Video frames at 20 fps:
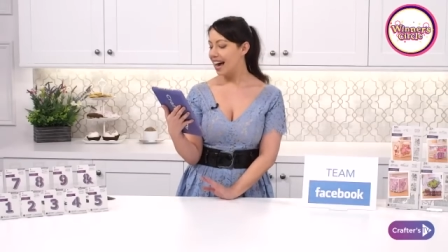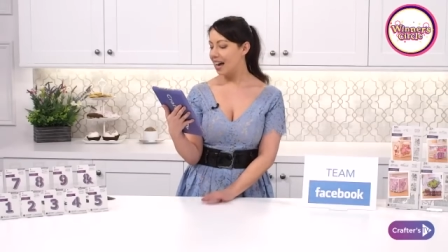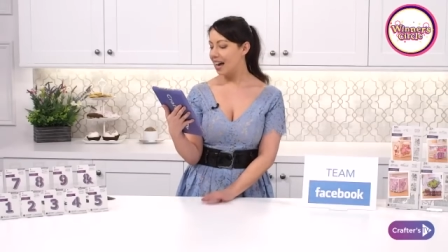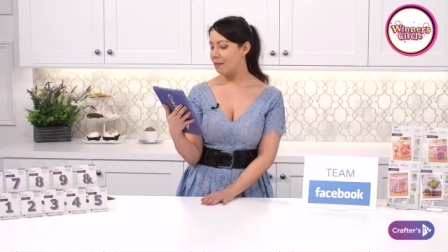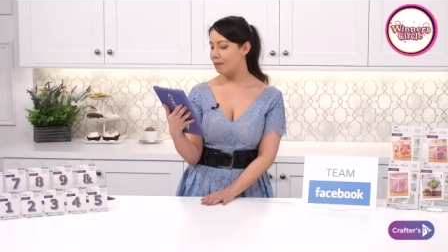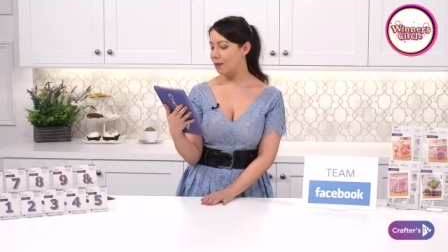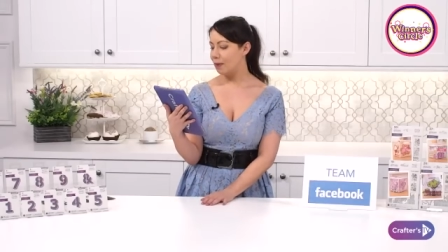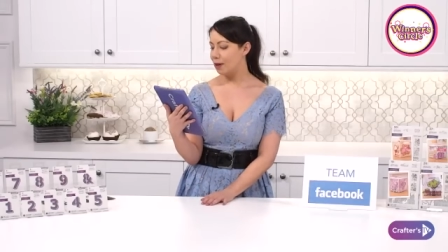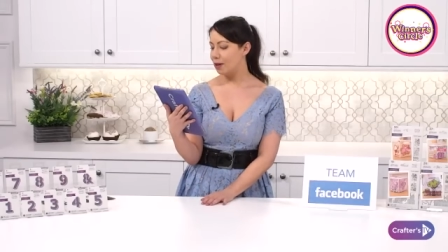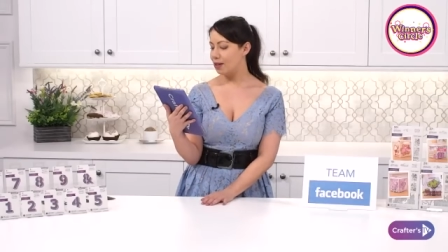
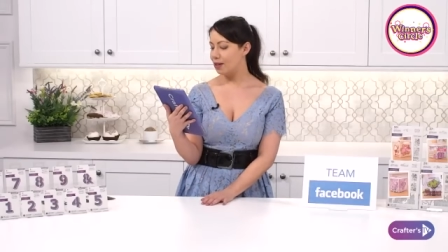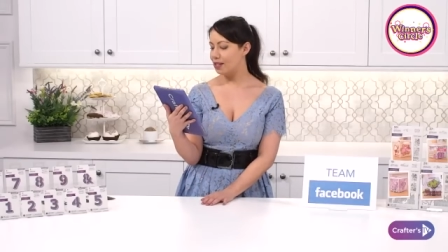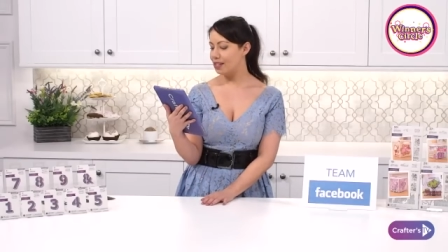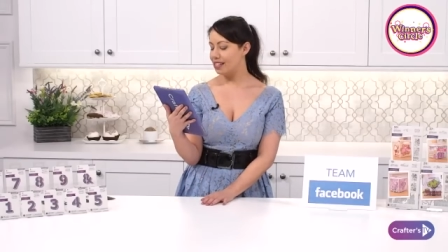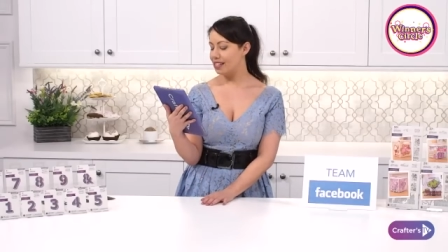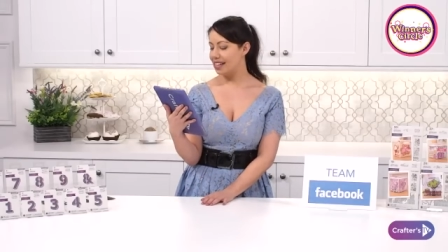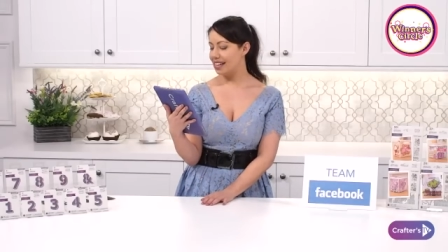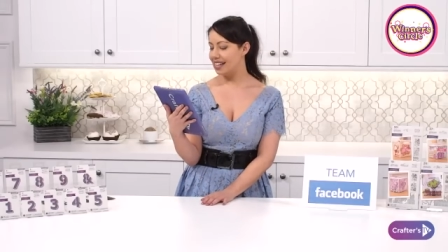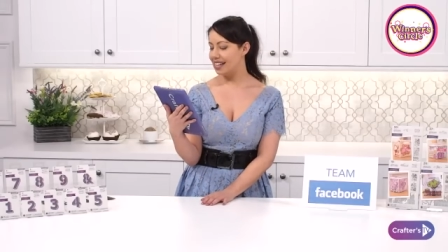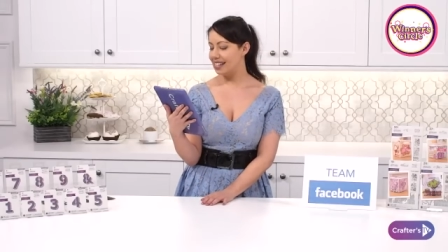I
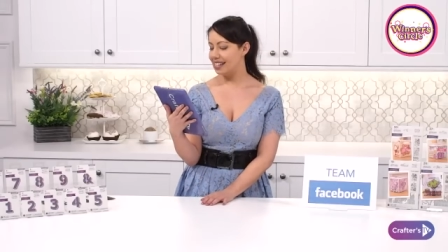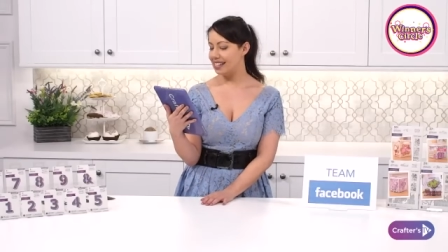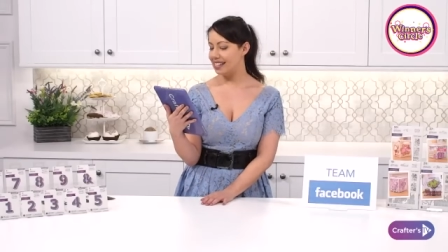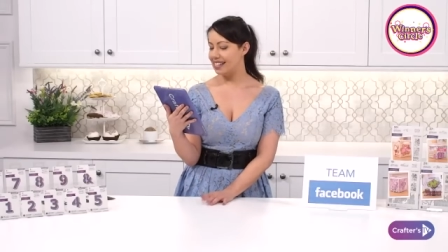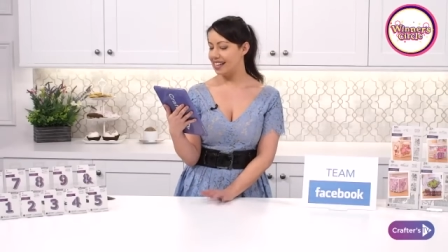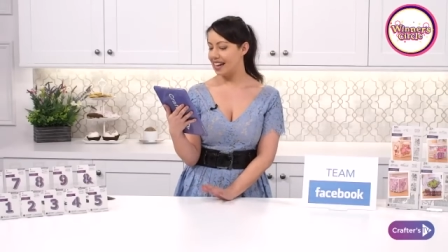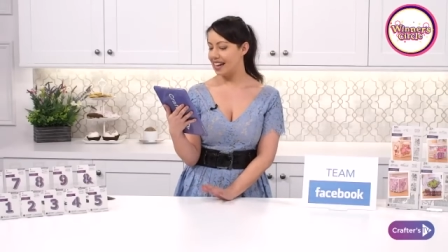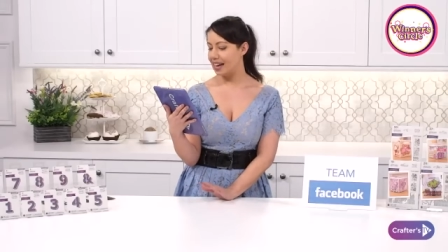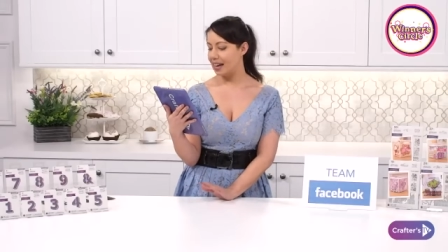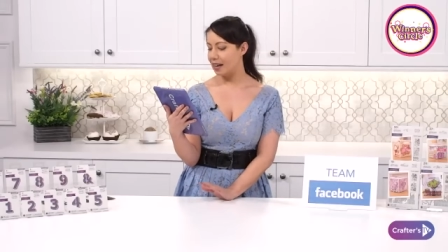
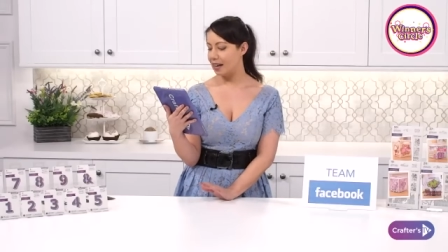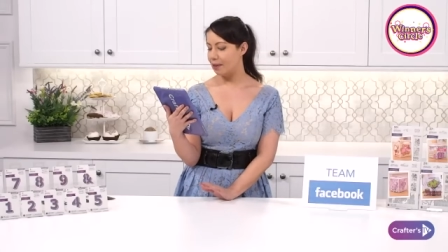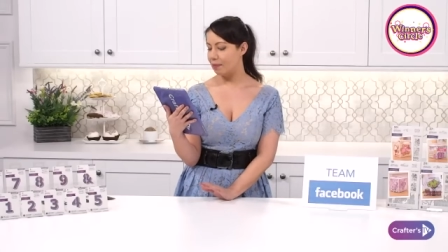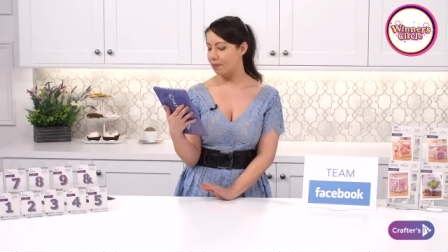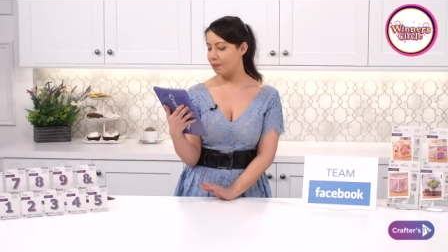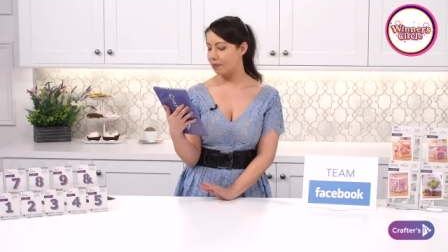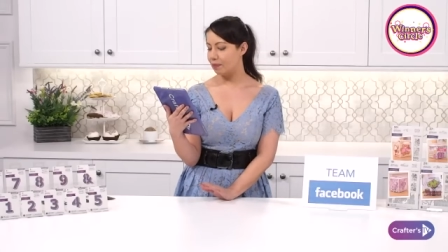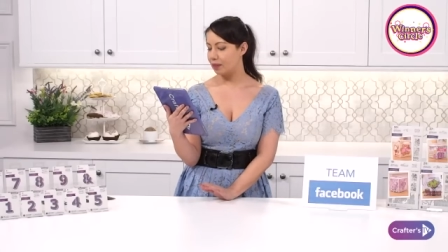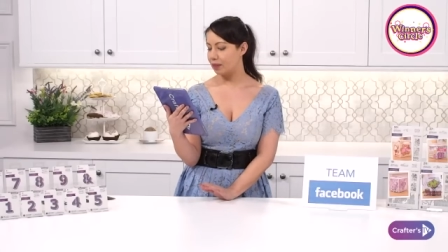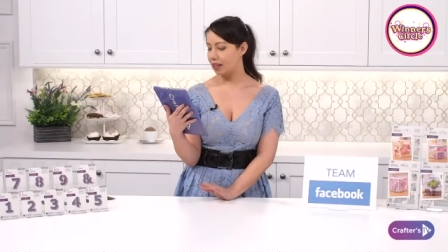purchased
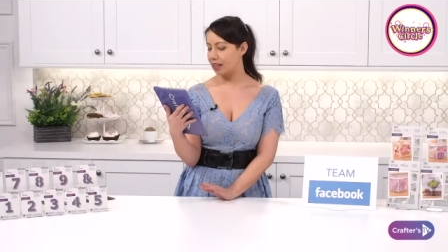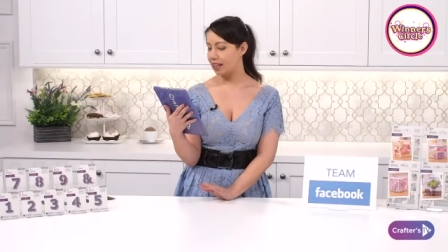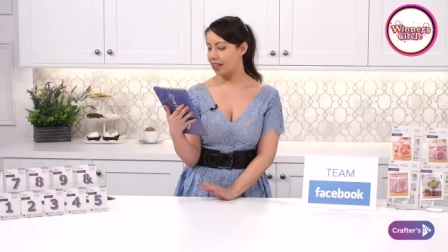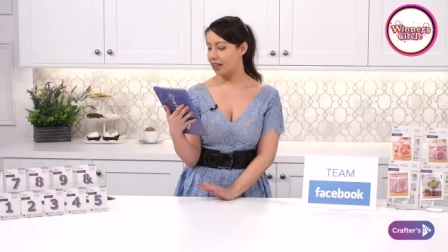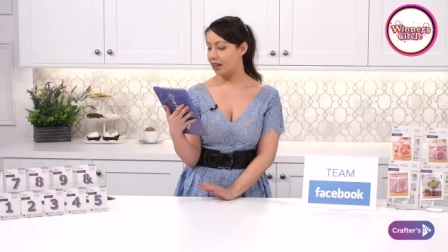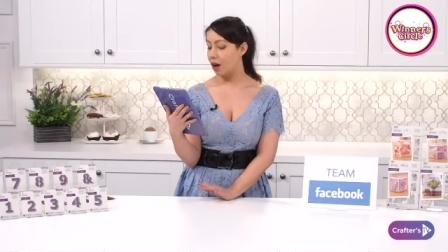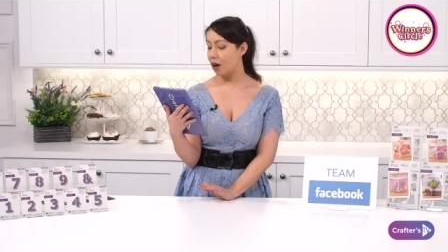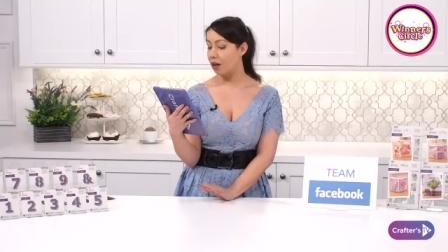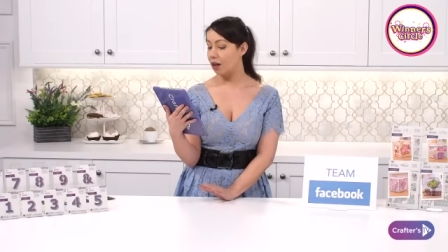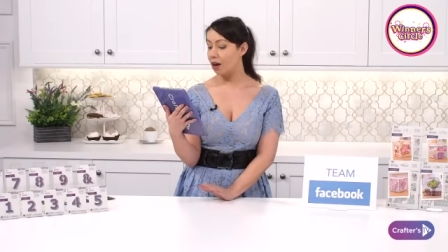
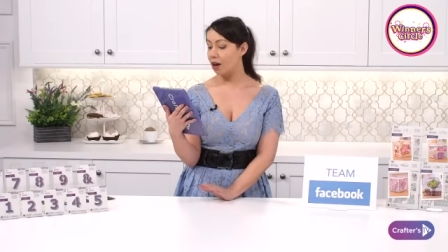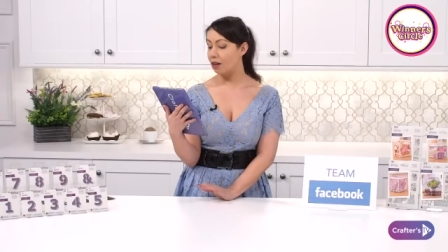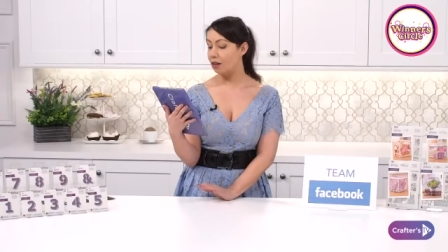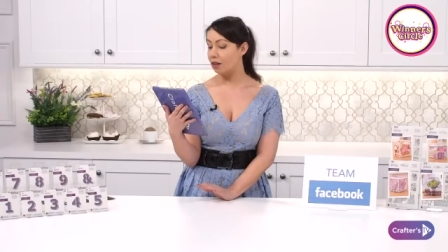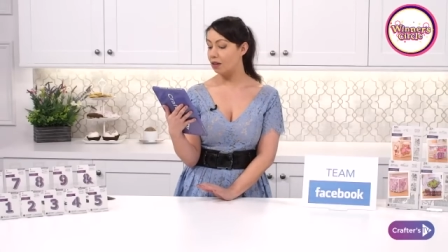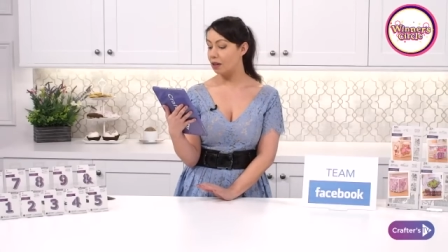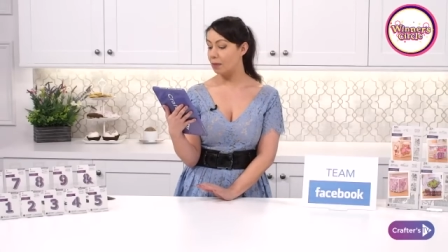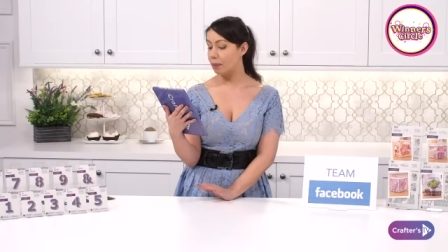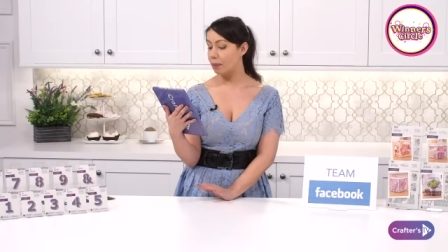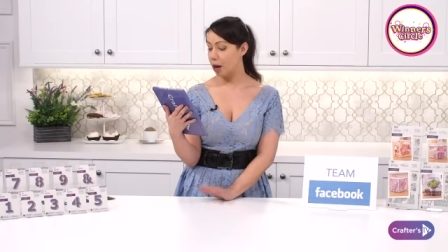the
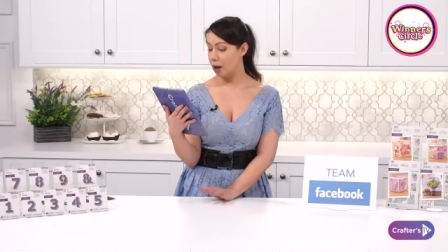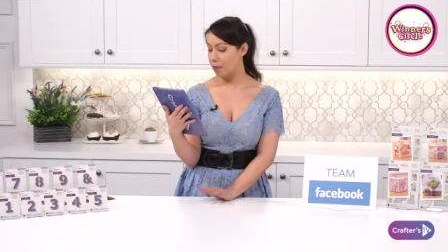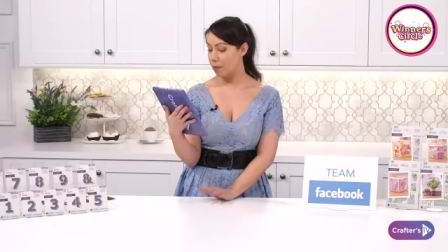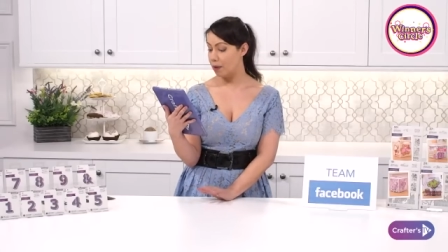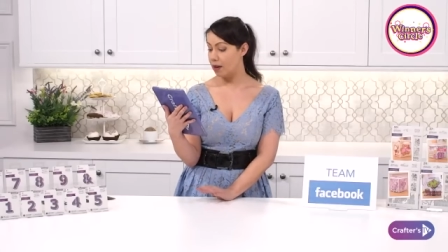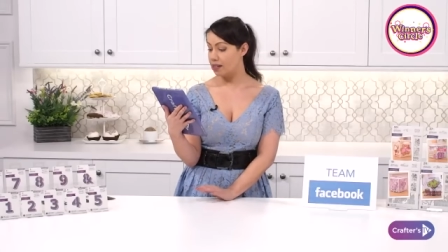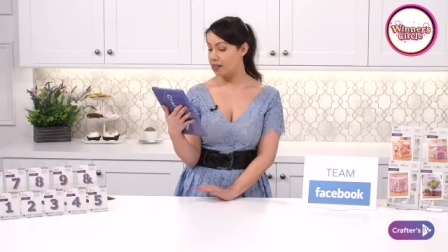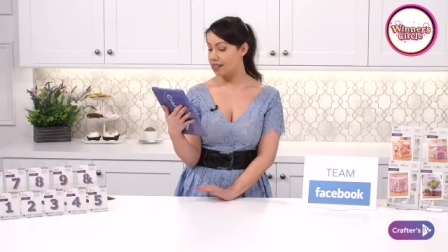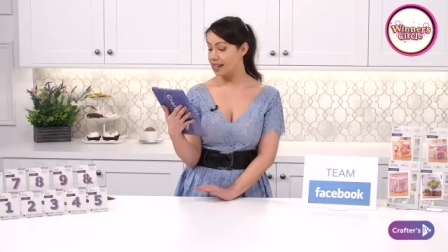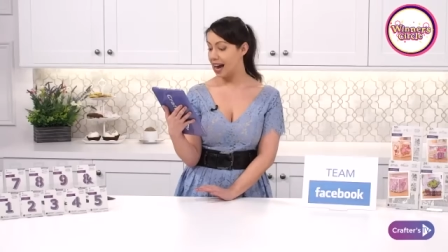Collall
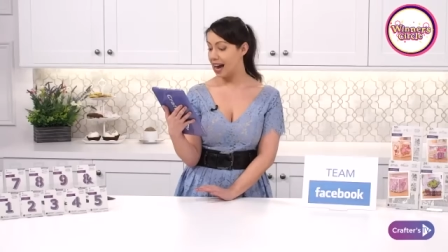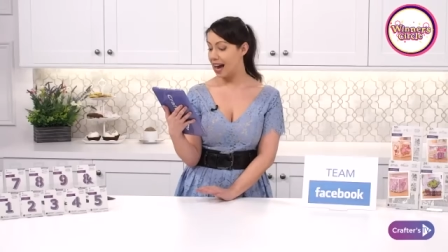purpose,